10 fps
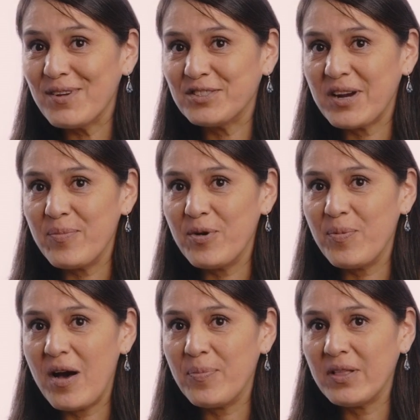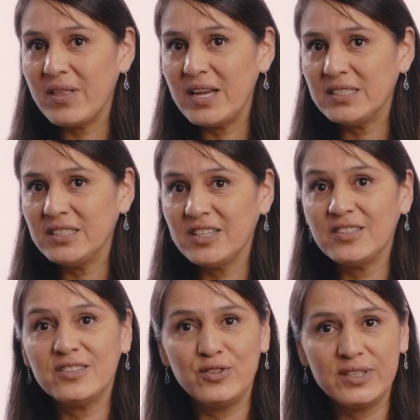with tribal populations
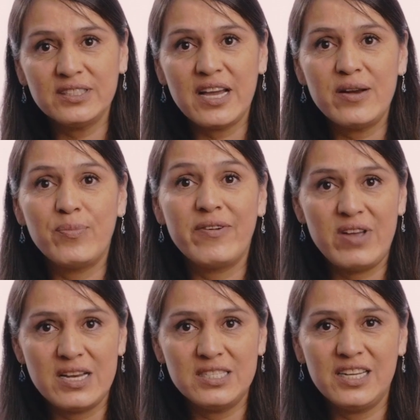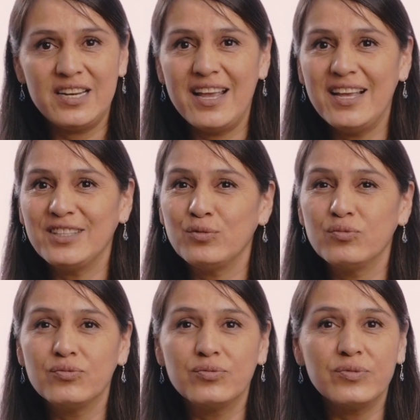on suicide prevention, it's
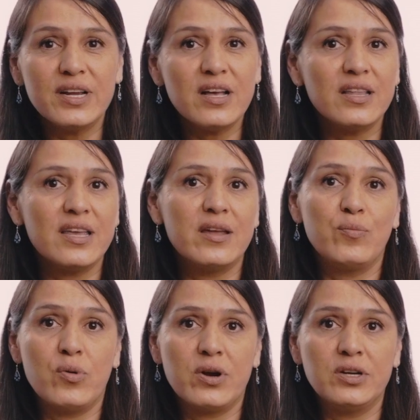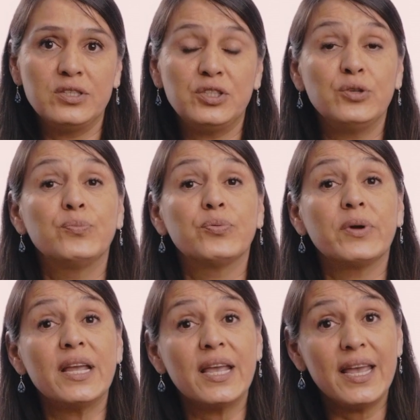really important to
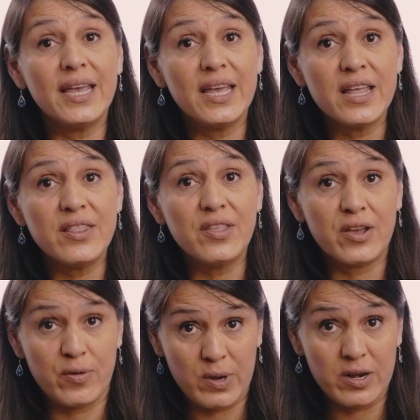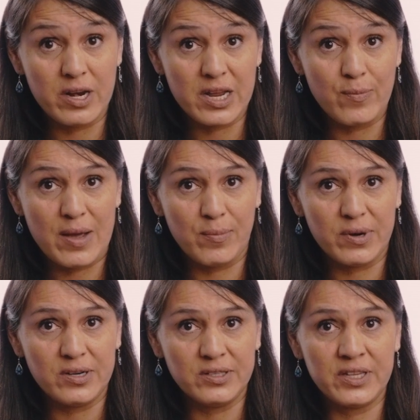bring in the community
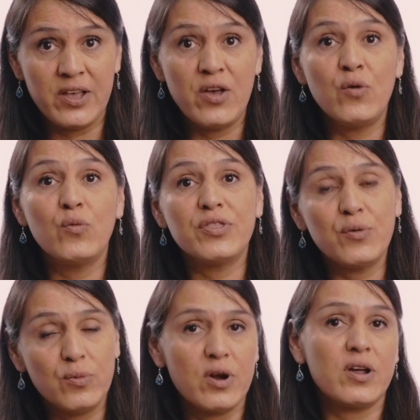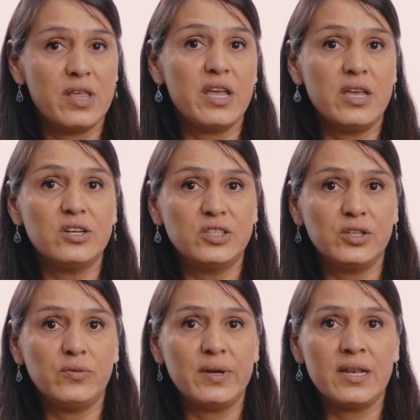members with the work that you're
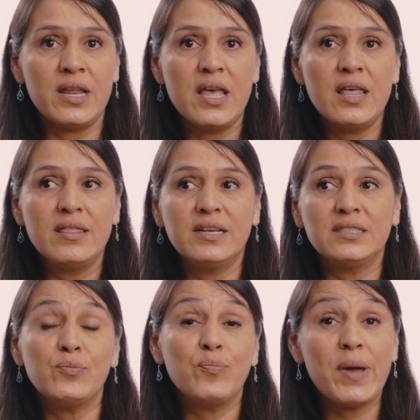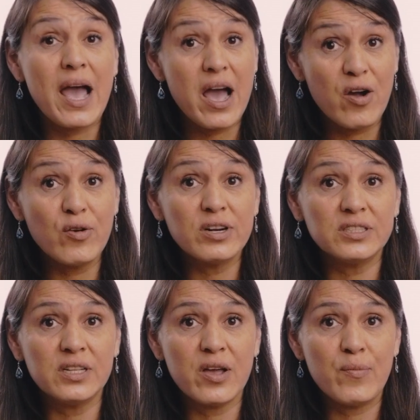doing. This
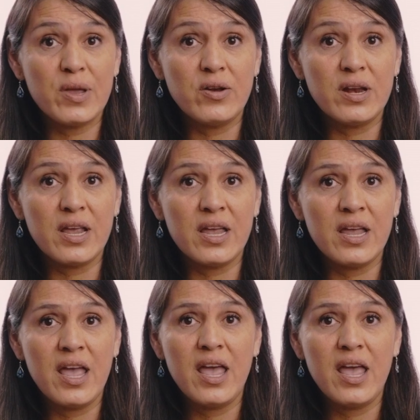empowers the community,